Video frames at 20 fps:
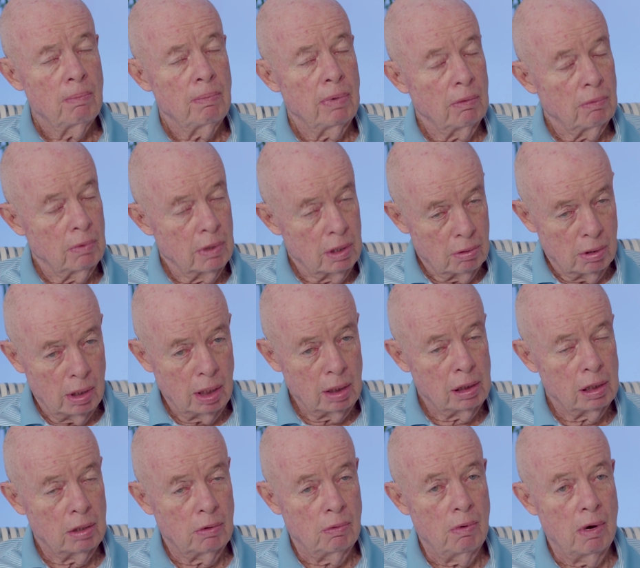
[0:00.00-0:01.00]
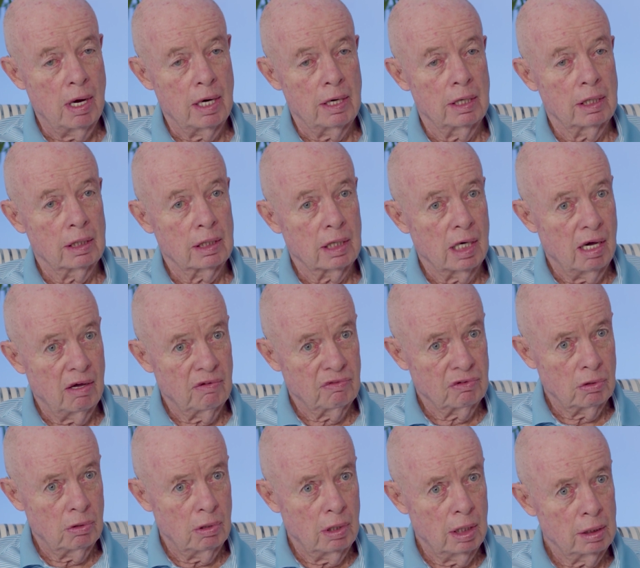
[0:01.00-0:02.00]
but we also wanted a golf
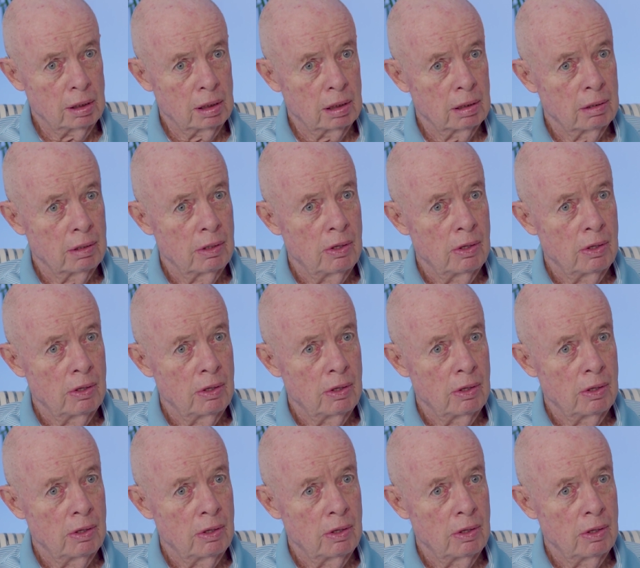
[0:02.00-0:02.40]
course